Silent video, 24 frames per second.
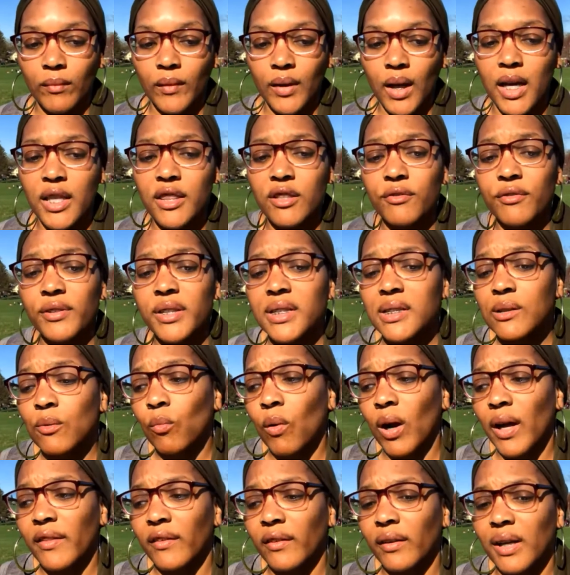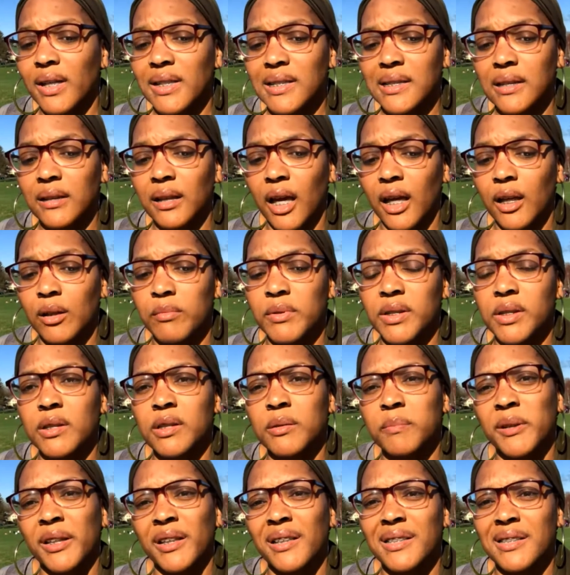And the reason why they're not synonymous is
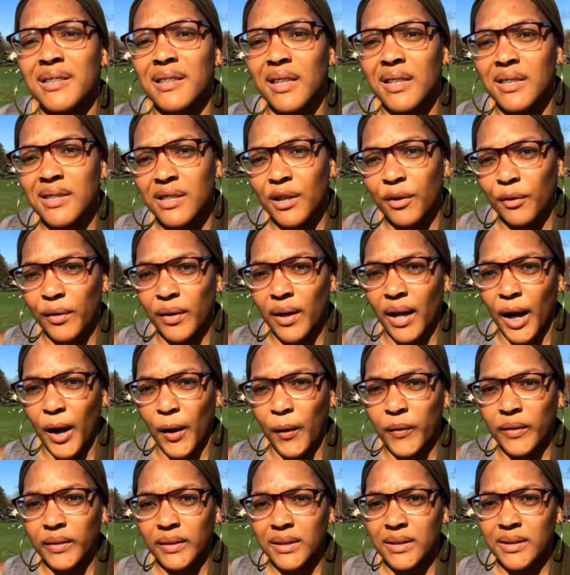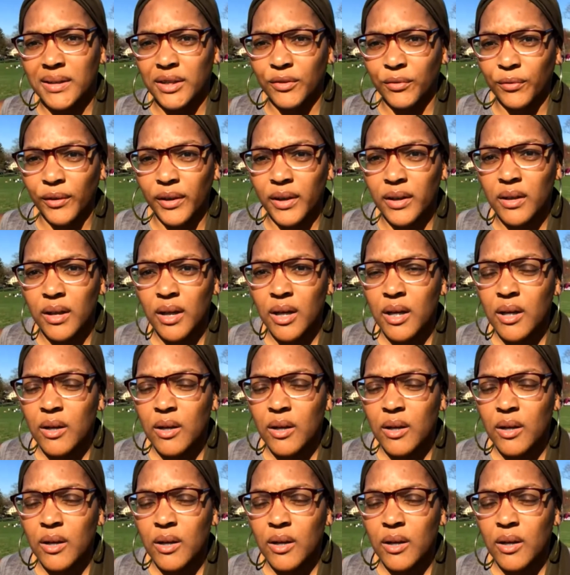because things that are inherently different,